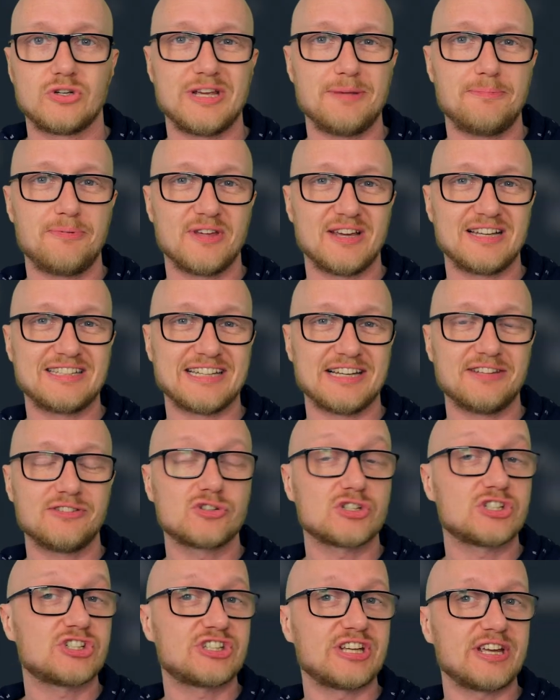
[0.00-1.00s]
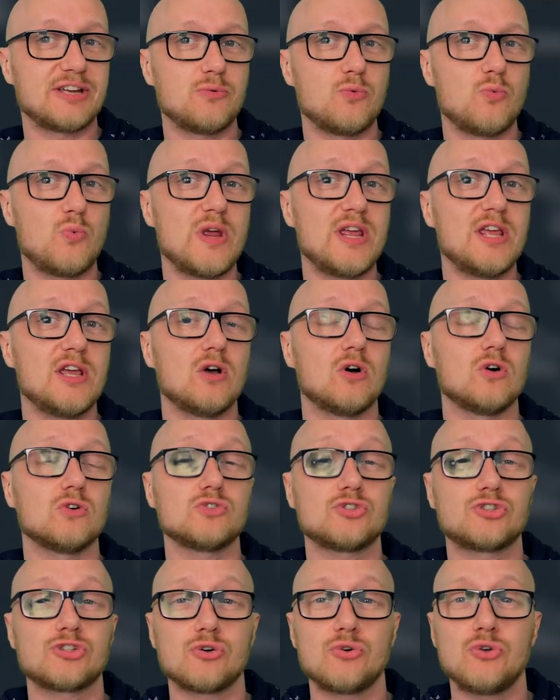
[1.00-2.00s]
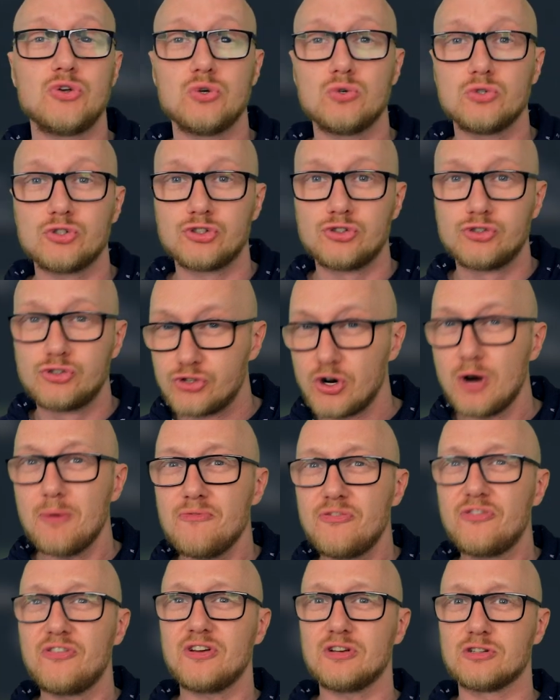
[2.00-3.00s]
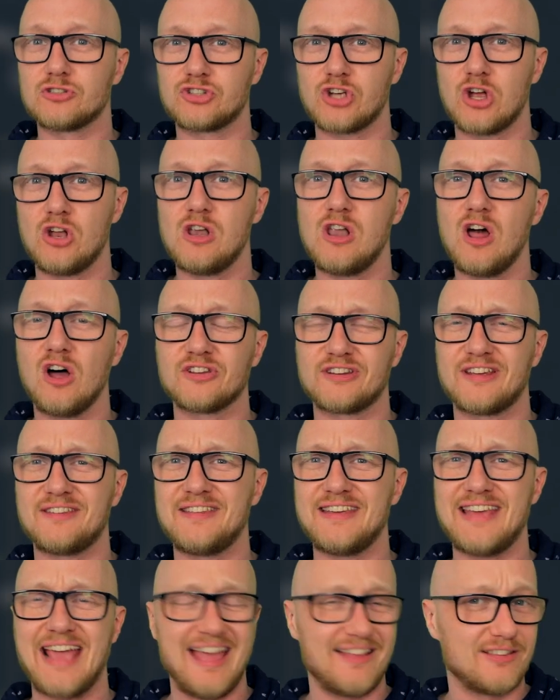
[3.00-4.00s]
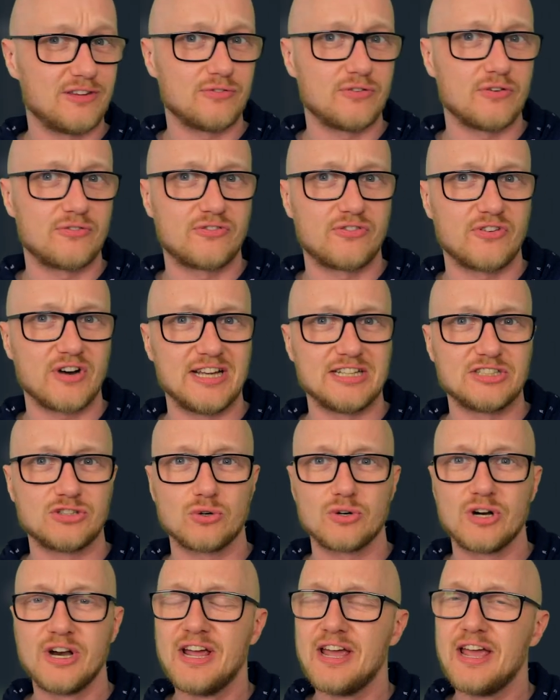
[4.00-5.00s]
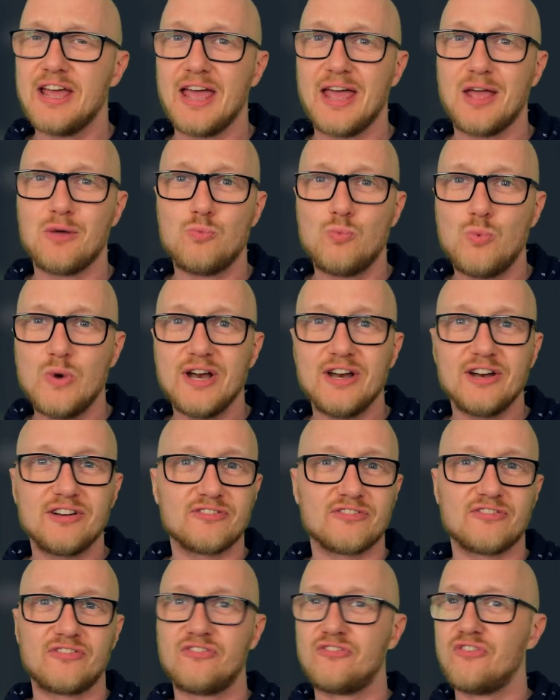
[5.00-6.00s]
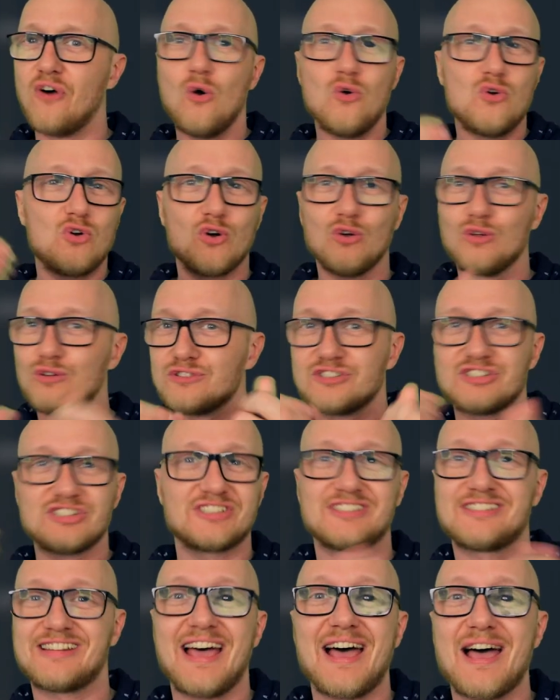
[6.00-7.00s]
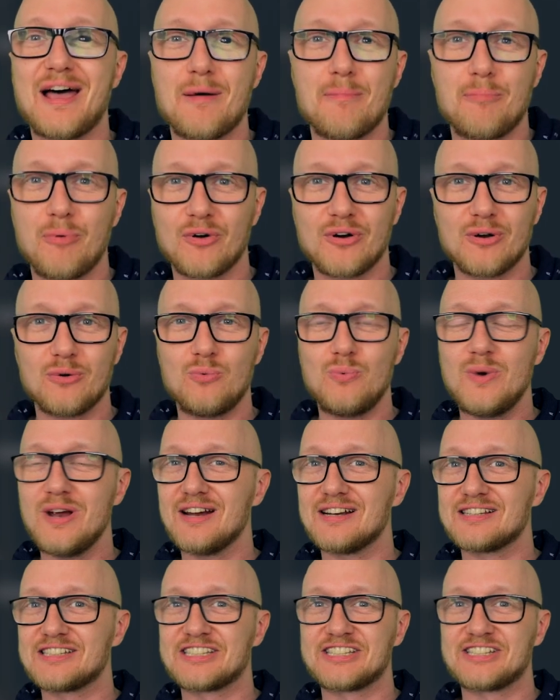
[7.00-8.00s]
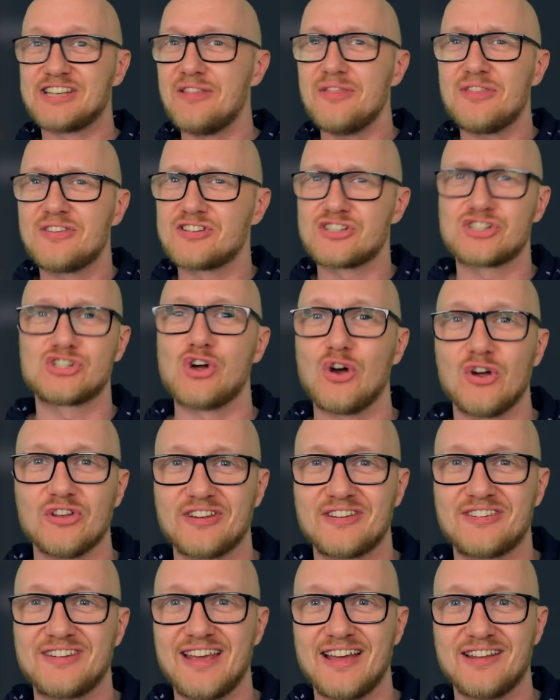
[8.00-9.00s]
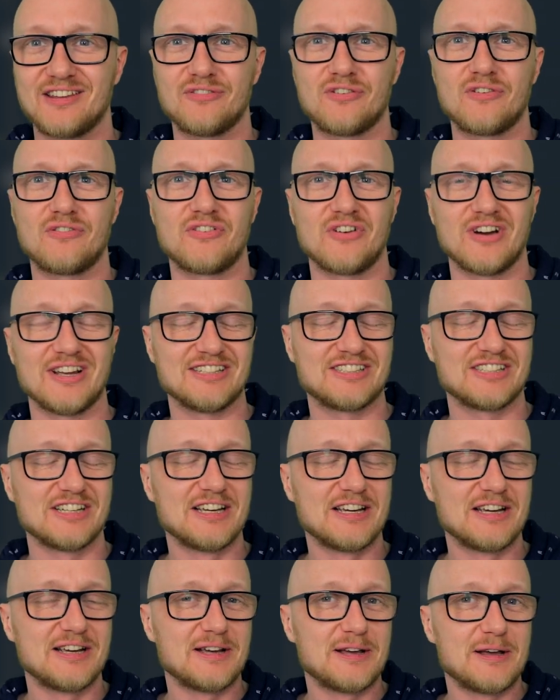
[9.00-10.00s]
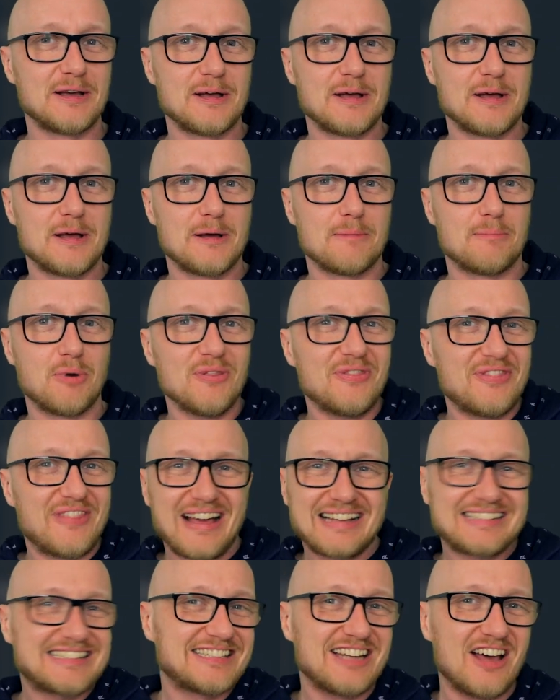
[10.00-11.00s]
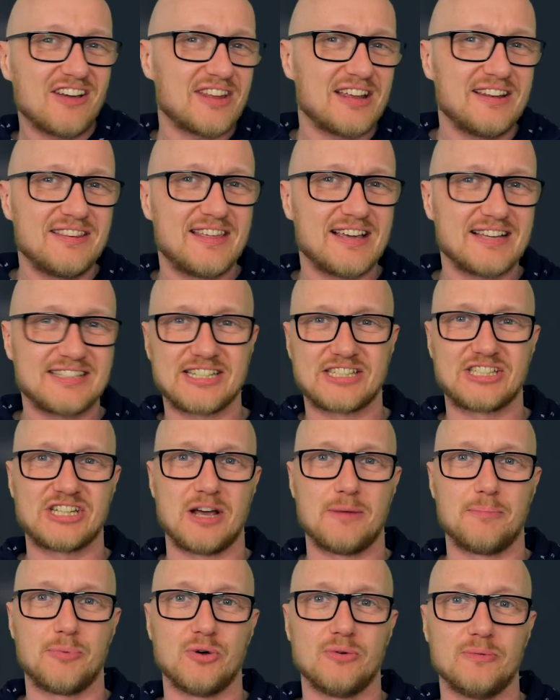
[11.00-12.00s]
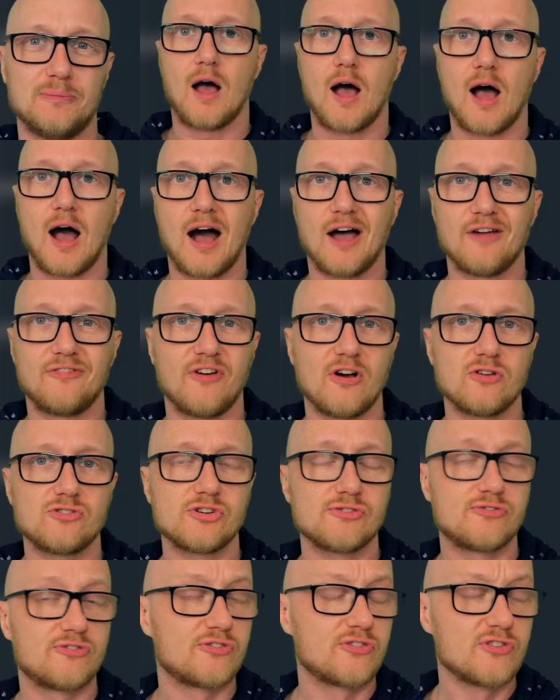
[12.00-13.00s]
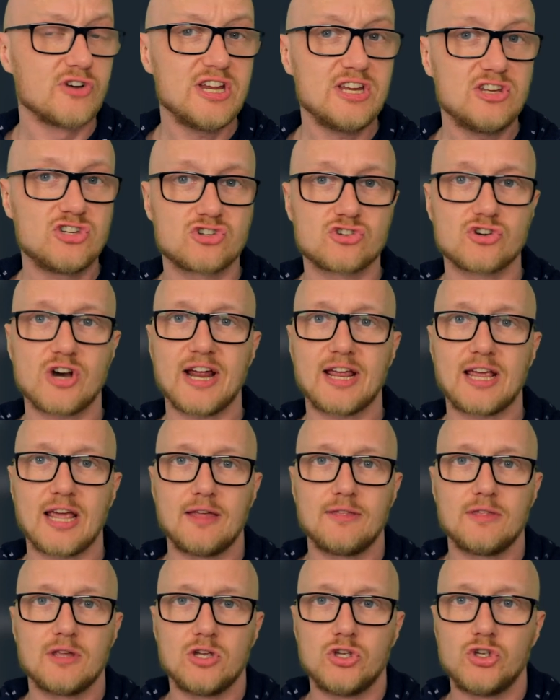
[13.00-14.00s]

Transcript: keep things interesting, we also use drum fills a lot at the end of a phrase or weird vocal stab or a weird synth shot at the end of a phrase. But that's not in this example. I found a free track in the